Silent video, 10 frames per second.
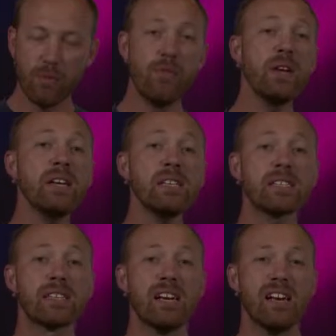
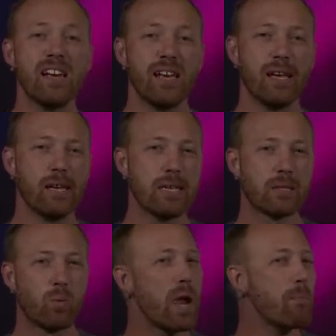This is
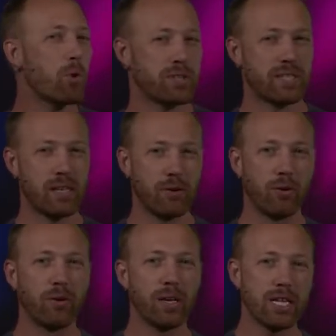way more subtle.
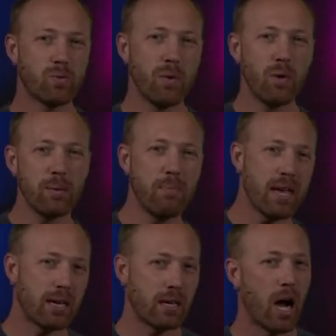It's when we
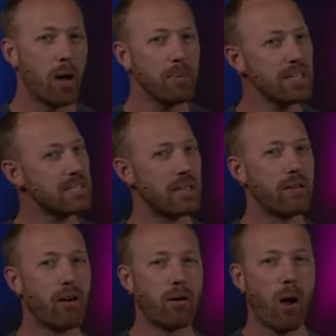make comments that
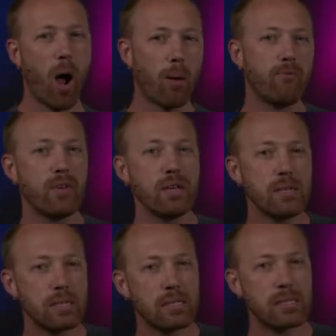aren't
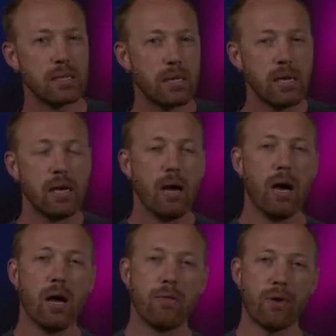obvious,
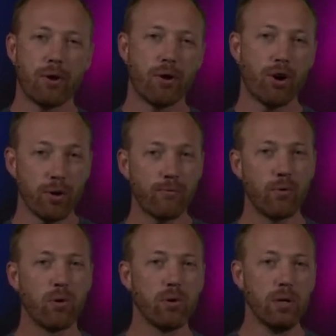they're
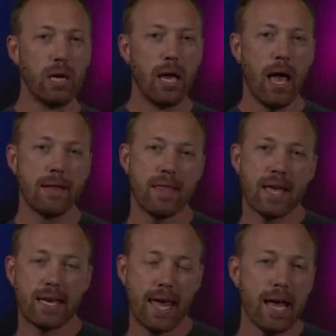hurtful, and they
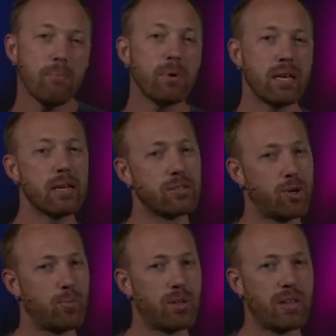can be
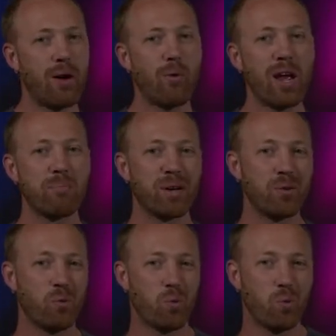interpreted that way, but
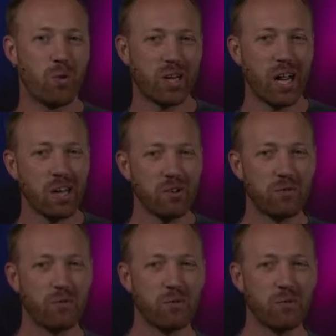they're kind of,